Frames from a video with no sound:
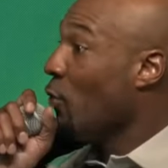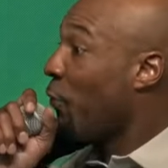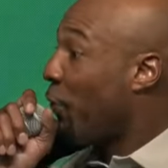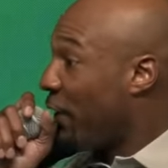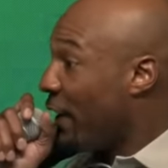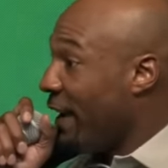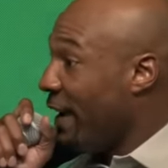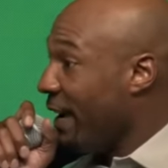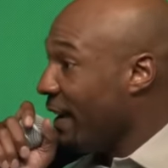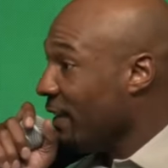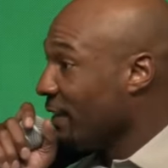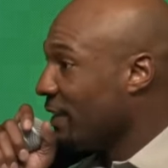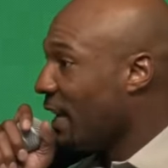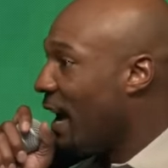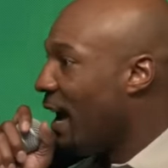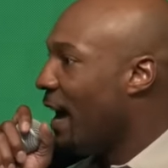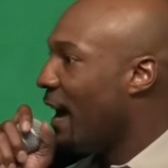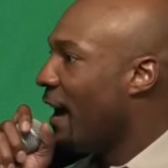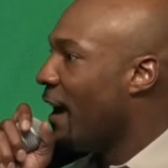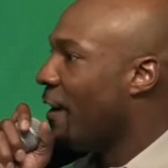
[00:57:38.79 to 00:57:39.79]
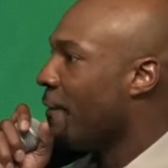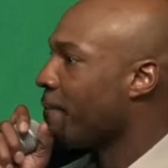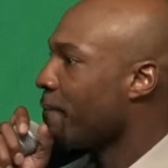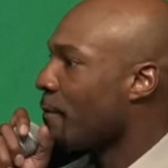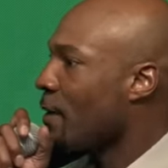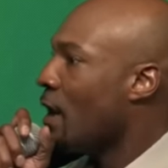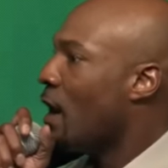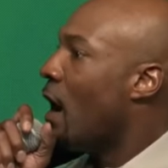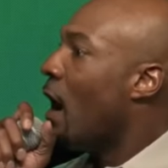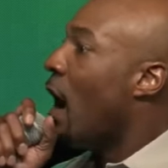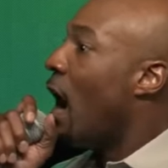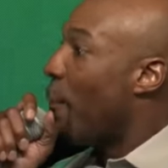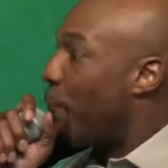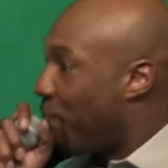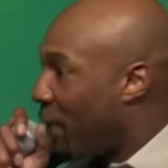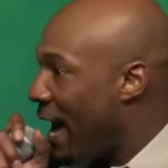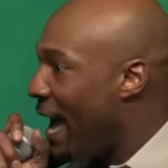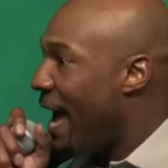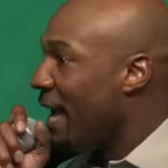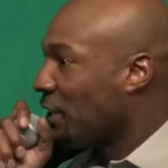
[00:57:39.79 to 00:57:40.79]
things are, are
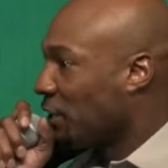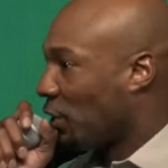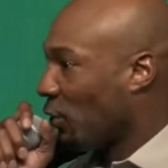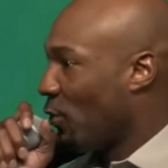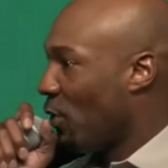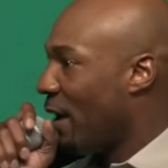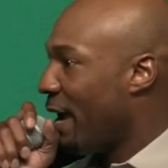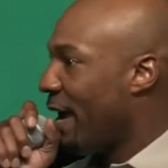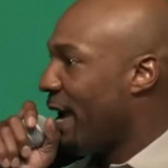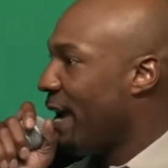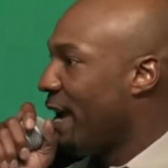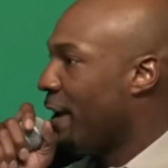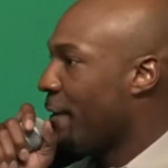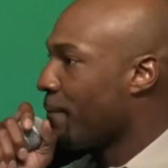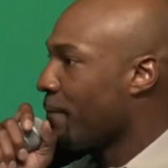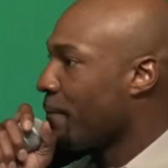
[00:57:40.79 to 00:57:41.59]
passed away,